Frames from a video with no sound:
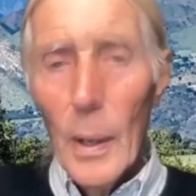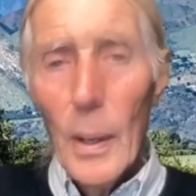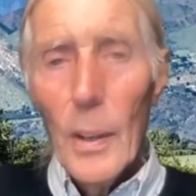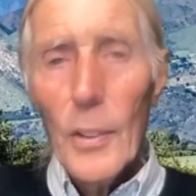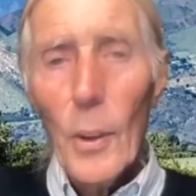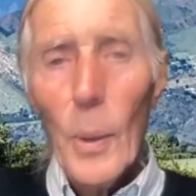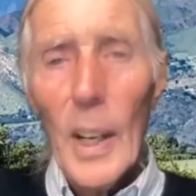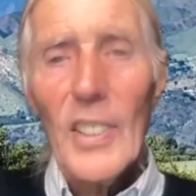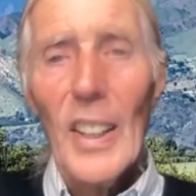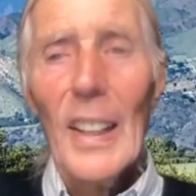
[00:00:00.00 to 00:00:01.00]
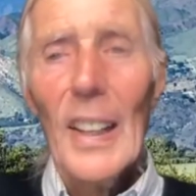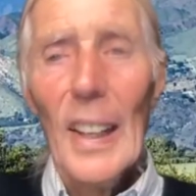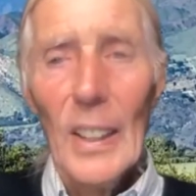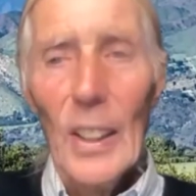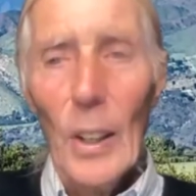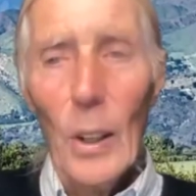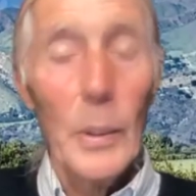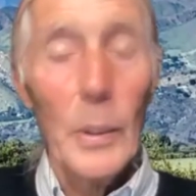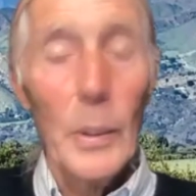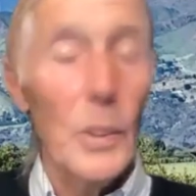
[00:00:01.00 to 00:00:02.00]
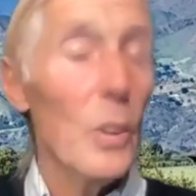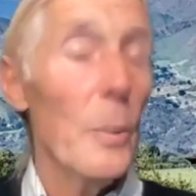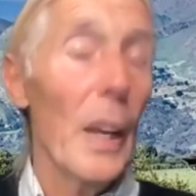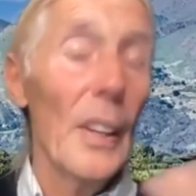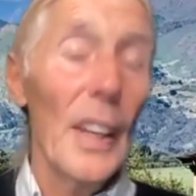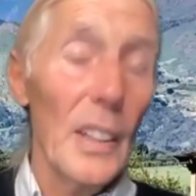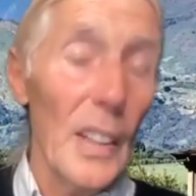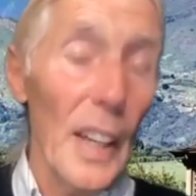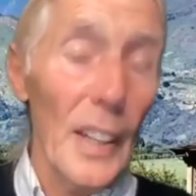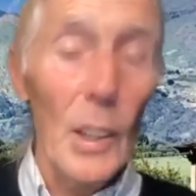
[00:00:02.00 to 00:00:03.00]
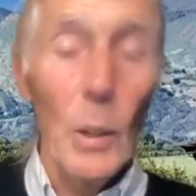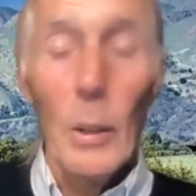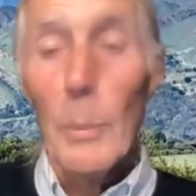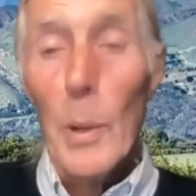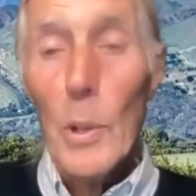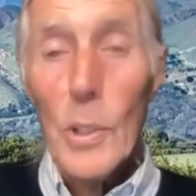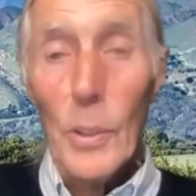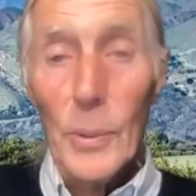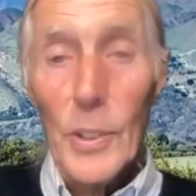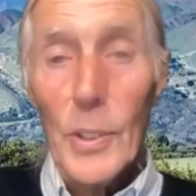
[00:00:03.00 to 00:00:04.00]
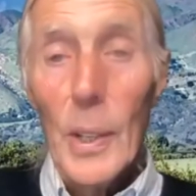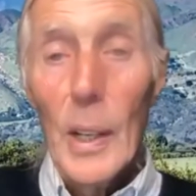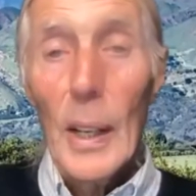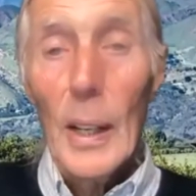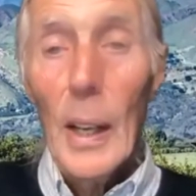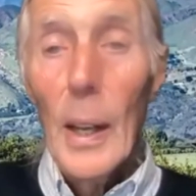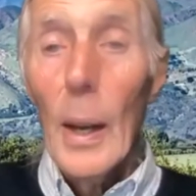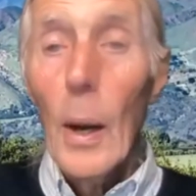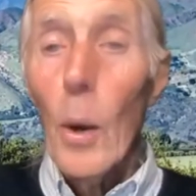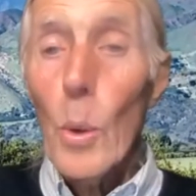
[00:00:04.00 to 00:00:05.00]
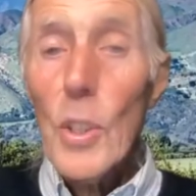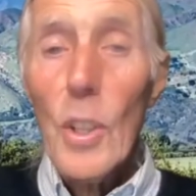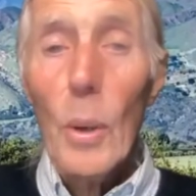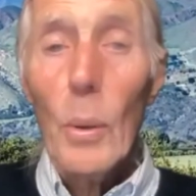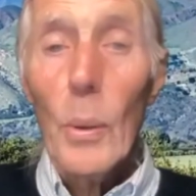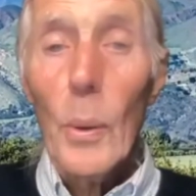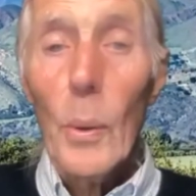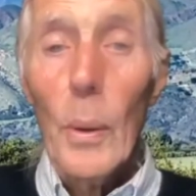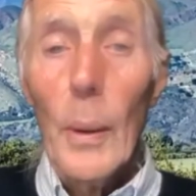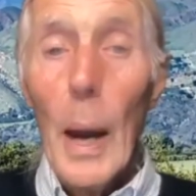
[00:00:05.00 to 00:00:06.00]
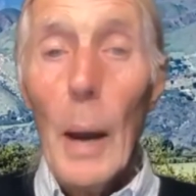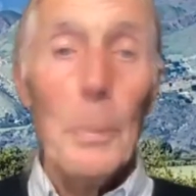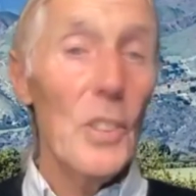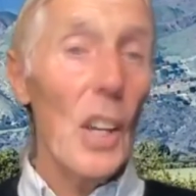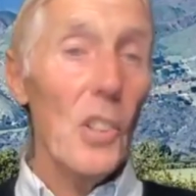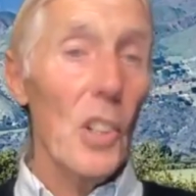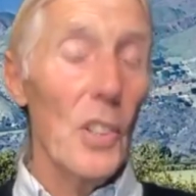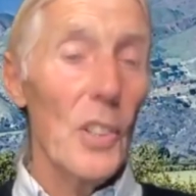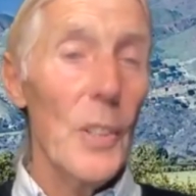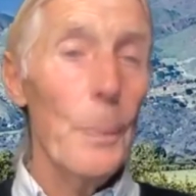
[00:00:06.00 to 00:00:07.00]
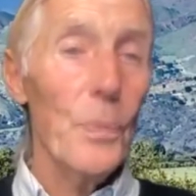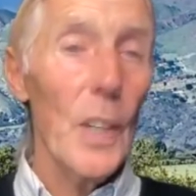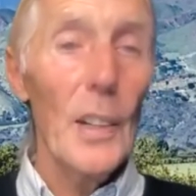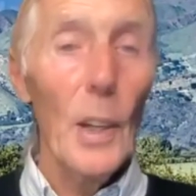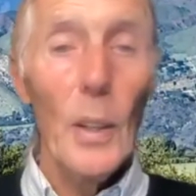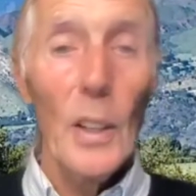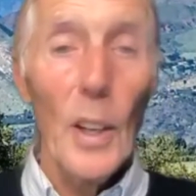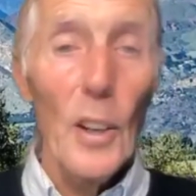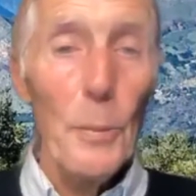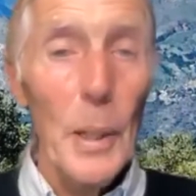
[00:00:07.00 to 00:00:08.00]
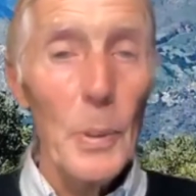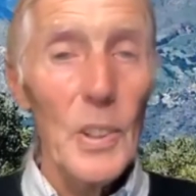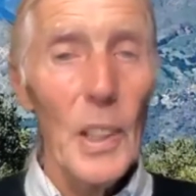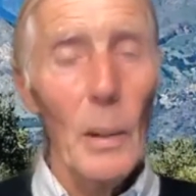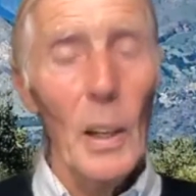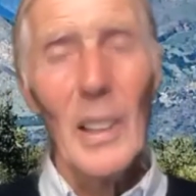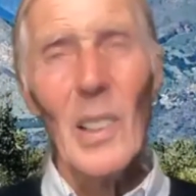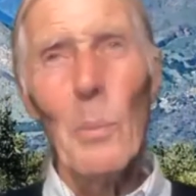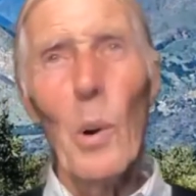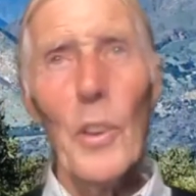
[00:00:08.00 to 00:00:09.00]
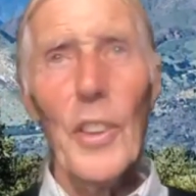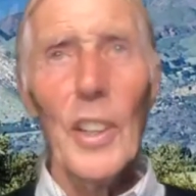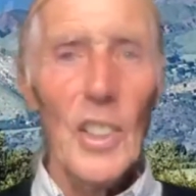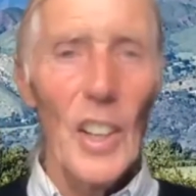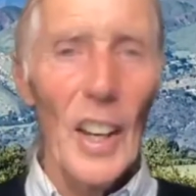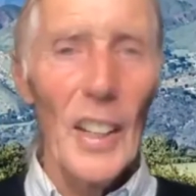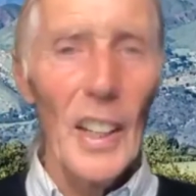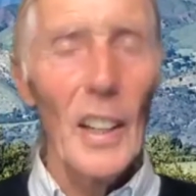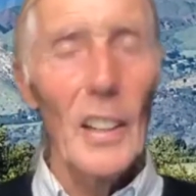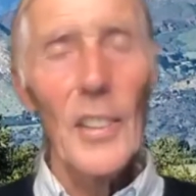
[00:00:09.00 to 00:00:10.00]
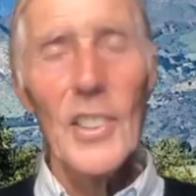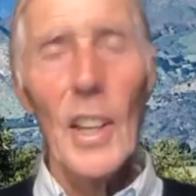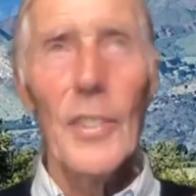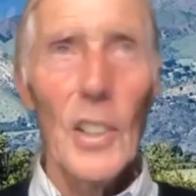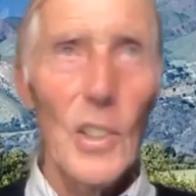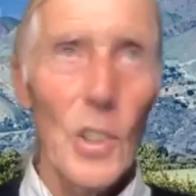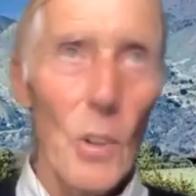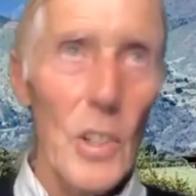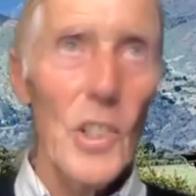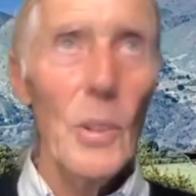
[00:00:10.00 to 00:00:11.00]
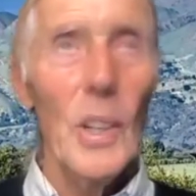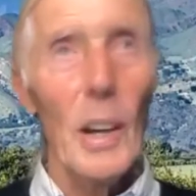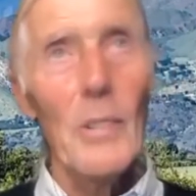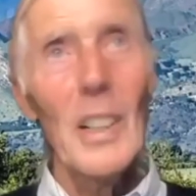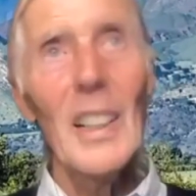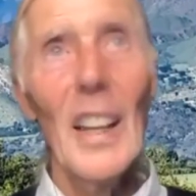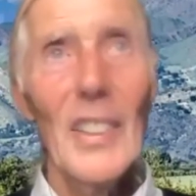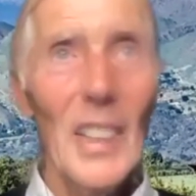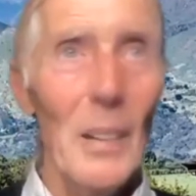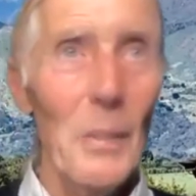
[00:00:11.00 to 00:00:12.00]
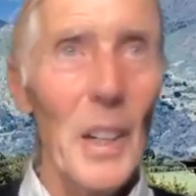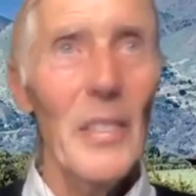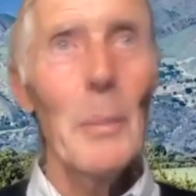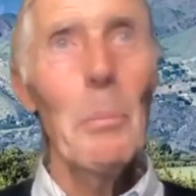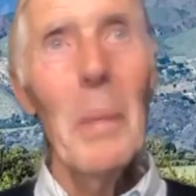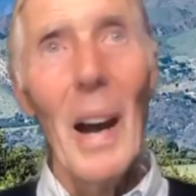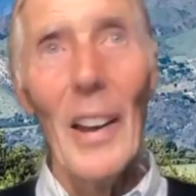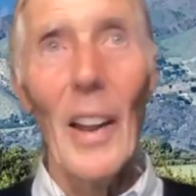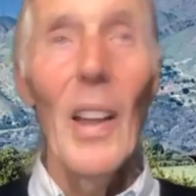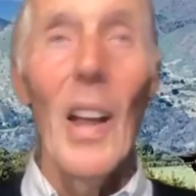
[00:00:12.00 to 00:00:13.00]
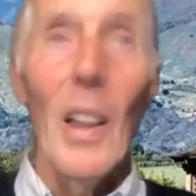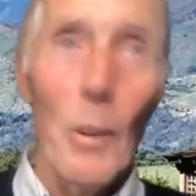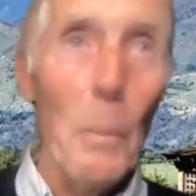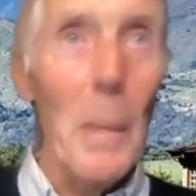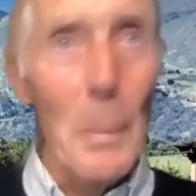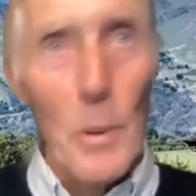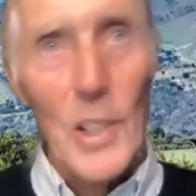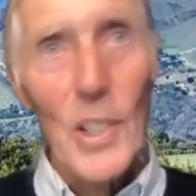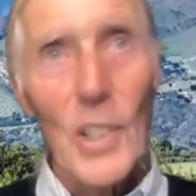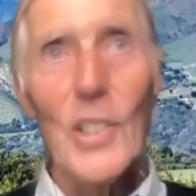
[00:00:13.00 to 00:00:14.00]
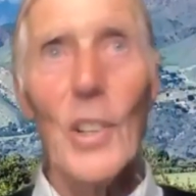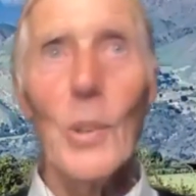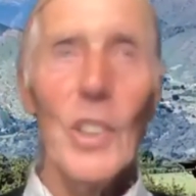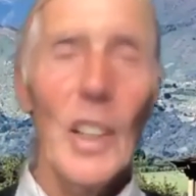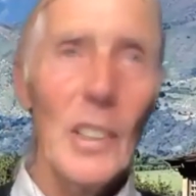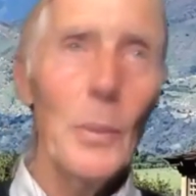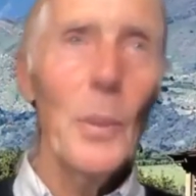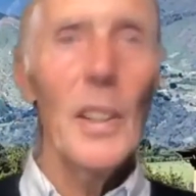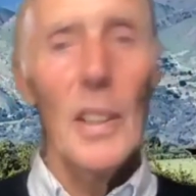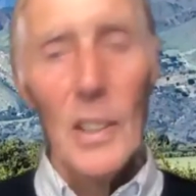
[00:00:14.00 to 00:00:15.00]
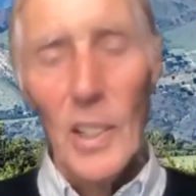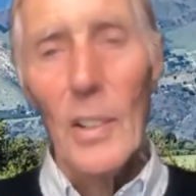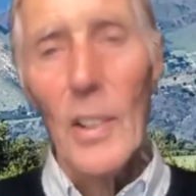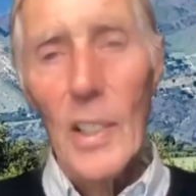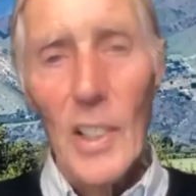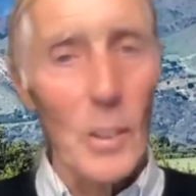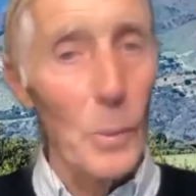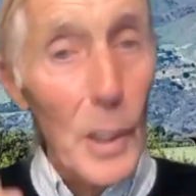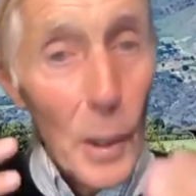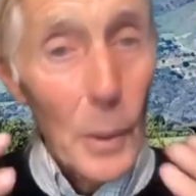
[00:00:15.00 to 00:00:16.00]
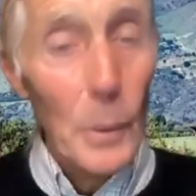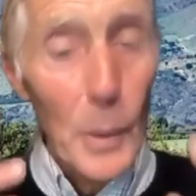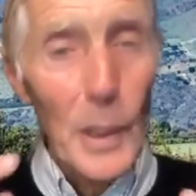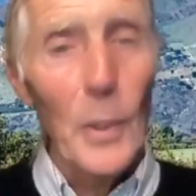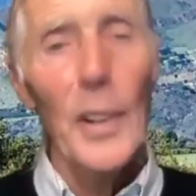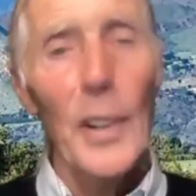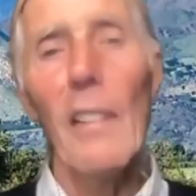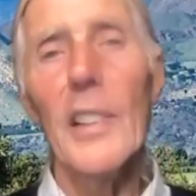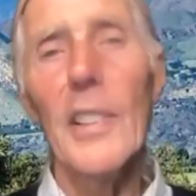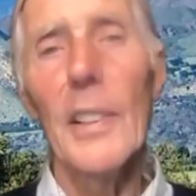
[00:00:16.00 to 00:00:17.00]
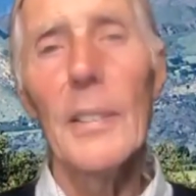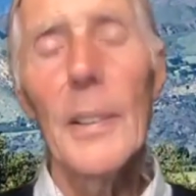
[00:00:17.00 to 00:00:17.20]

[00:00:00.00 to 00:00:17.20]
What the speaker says: So when I say let go, we talked about letting go of emotions, also our possessions. I know that a lot of people say, well, I got more things than I need. I got stuff in a storage unit. I'd really like to get rid of it, but there are memories associated with it, etc., etc. We know the narrative.